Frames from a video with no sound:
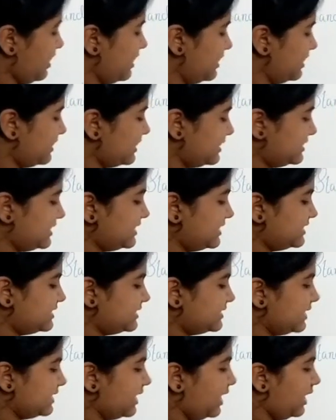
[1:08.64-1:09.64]
This
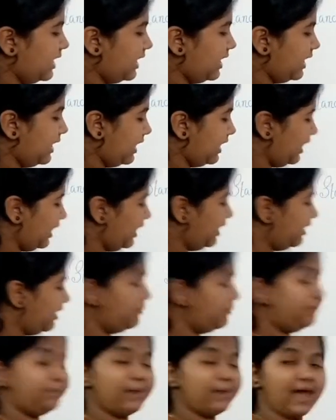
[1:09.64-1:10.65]
is a
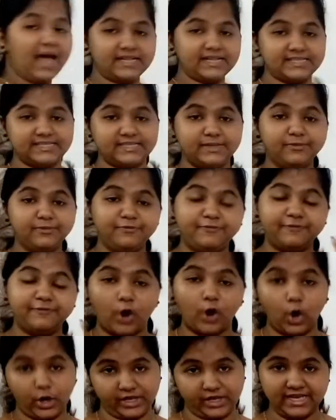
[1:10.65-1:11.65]
platinum
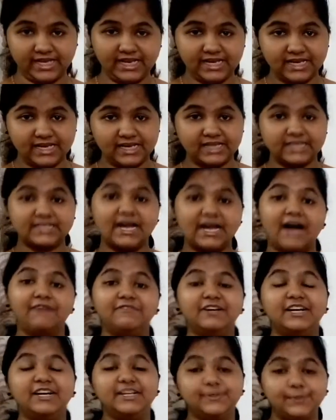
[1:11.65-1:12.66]
foil
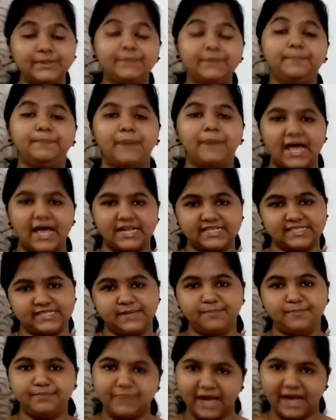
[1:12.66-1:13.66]
covered with
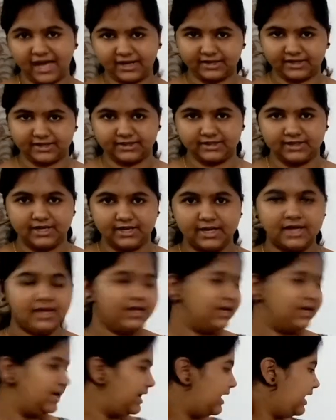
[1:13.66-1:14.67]
platinum black.
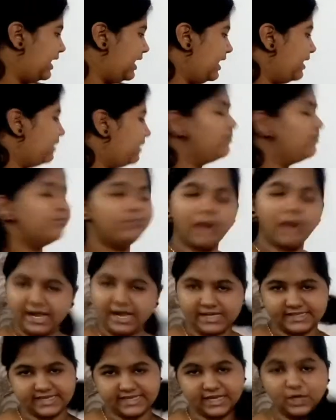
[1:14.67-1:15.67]
I'll
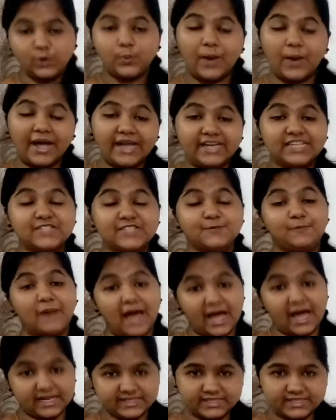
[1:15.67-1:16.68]
tell you why it is
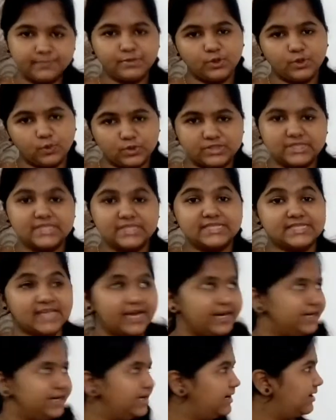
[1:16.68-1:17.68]
platinum used
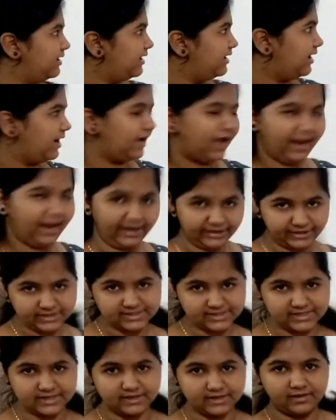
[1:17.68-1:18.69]
inside a
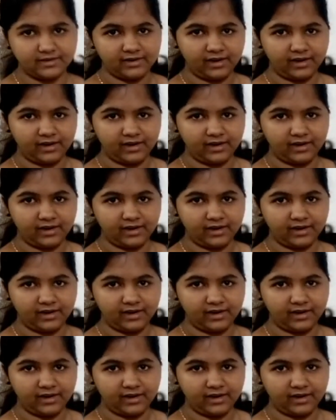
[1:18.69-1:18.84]
hydrogen